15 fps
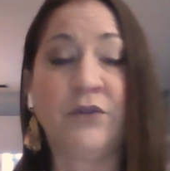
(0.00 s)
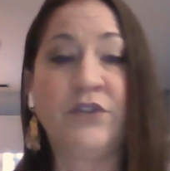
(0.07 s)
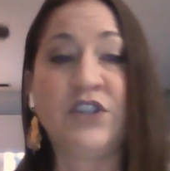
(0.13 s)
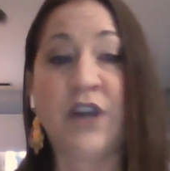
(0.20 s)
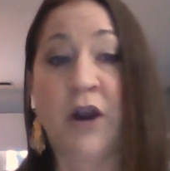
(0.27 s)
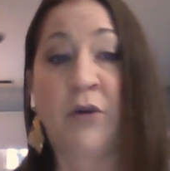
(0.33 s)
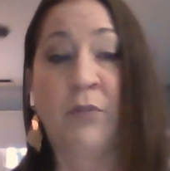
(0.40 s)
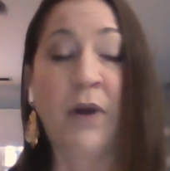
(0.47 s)

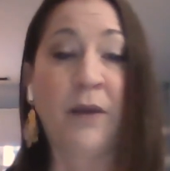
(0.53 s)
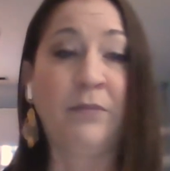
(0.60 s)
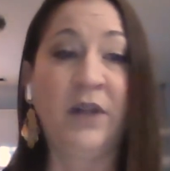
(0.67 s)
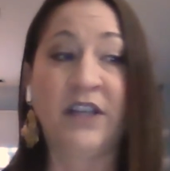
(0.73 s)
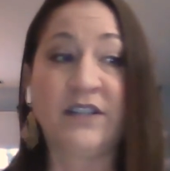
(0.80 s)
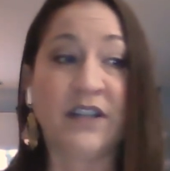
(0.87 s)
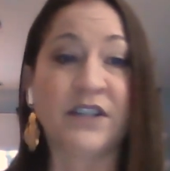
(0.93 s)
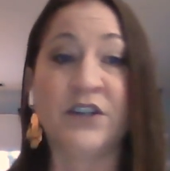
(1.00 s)
General
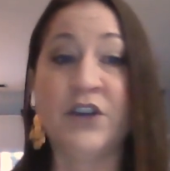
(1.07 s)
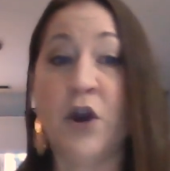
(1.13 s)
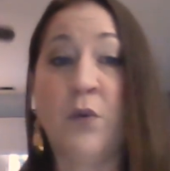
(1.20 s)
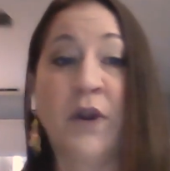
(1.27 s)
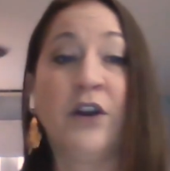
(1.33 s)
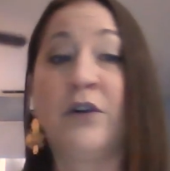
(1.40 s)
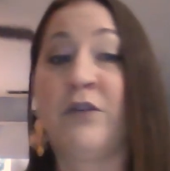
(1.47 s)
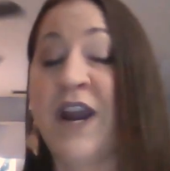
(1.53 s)
public doesn't know
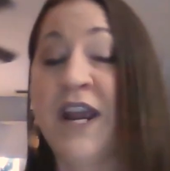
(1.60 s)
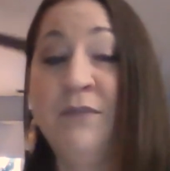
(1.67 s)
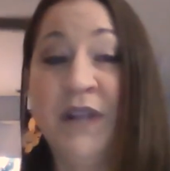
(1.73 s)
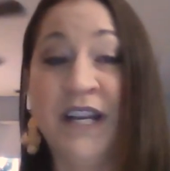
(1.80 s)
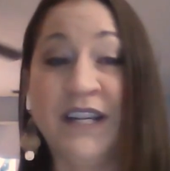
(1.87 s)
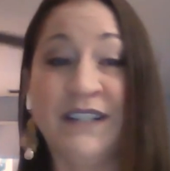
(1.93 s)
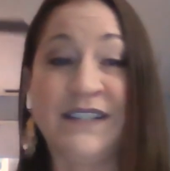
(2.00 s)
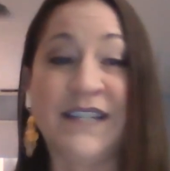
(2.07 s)
what an
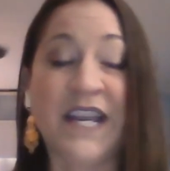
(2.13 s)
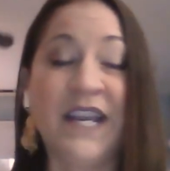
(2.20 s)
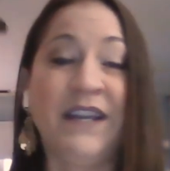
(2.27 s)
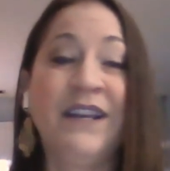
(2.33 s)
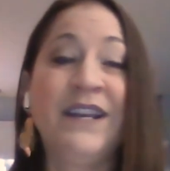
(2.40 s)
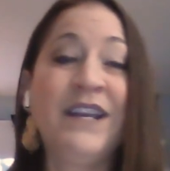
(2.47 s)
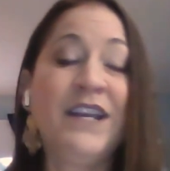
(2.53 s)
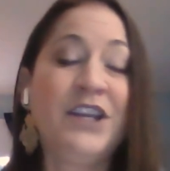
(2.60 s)
arraignment is.
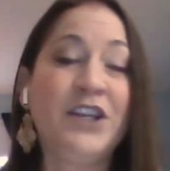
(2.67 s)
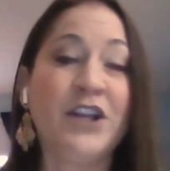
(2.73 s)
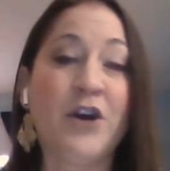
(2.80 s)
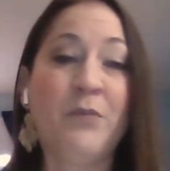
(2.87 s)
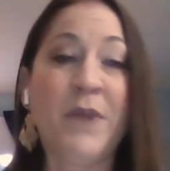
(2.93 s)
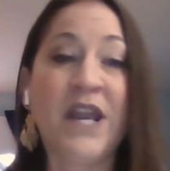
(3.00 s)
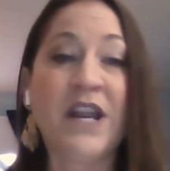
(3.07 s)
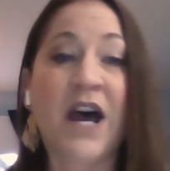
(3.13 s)
They,
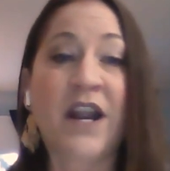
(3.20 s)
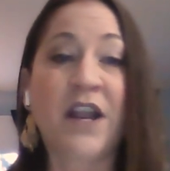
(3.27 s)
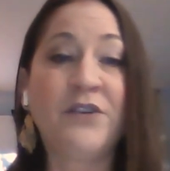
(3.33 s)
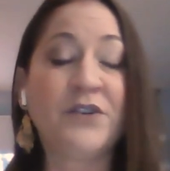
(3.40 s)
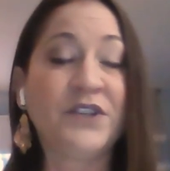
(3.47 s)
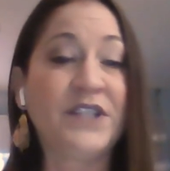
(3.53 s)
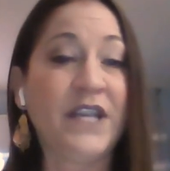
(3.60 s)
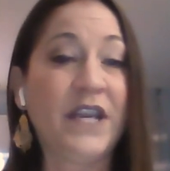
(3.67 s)
may not
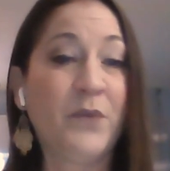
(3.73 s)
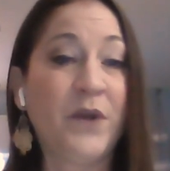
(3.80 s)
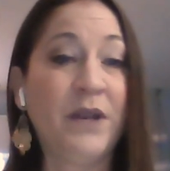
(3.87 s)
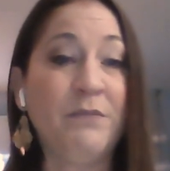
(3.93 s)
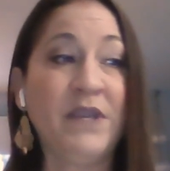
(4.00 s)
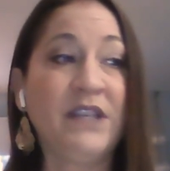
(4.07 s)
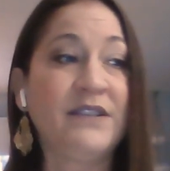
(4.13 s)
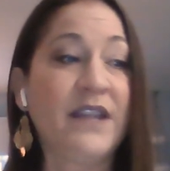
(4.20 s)
understand what
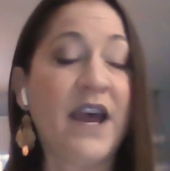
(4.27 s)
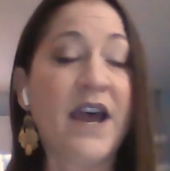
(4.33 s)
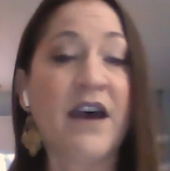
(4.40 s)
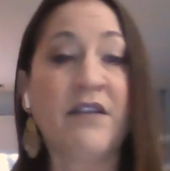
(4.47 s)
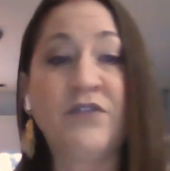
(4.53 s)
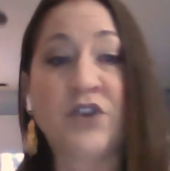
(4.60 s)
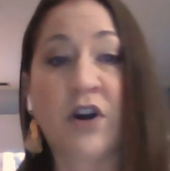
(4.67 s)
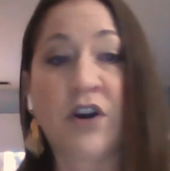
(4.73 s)
it means to
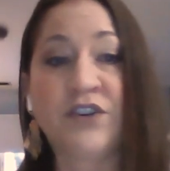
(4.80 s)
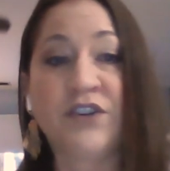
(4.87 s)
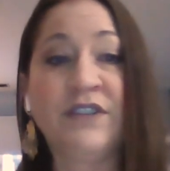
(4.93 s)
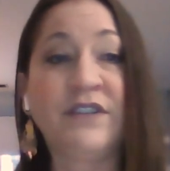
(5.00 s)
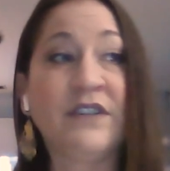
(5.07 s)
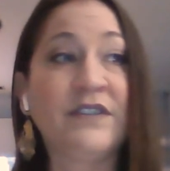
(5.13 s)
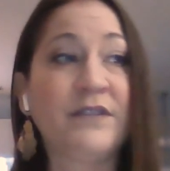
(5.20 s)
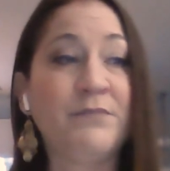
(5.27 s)
have charges
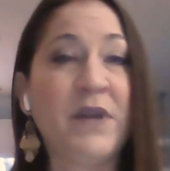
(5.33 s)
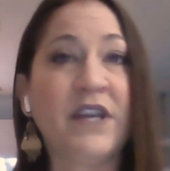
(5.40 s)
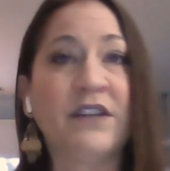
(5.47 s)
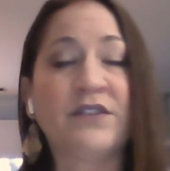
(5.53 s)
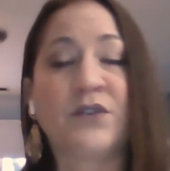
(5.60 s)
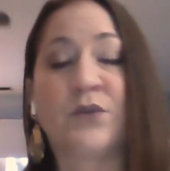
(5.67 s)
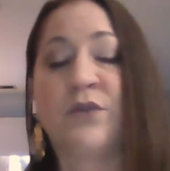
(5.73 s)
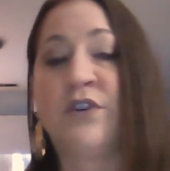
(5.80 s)

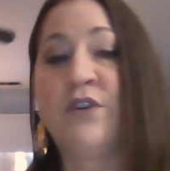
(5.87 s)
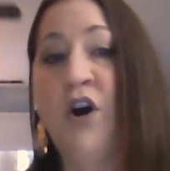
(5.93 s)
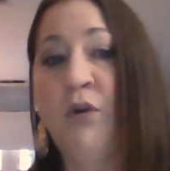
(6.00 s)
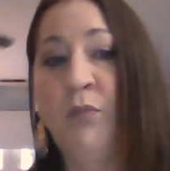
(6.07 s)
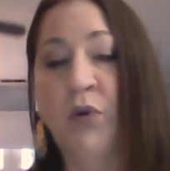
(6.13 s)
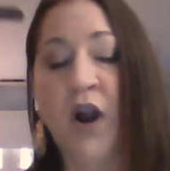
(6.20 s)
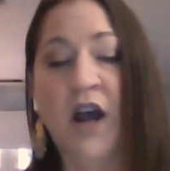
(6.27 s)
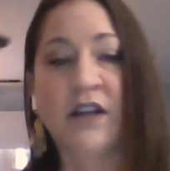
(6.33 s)
dismissed or
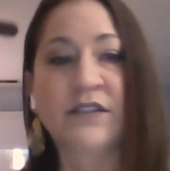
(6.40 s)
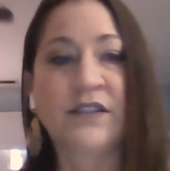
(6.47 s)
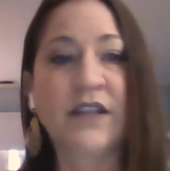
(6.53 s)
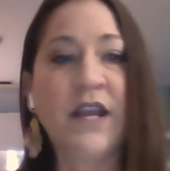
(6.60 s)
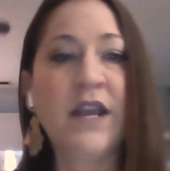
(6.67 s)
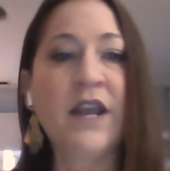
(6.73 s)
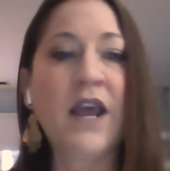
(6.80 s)
null prossed.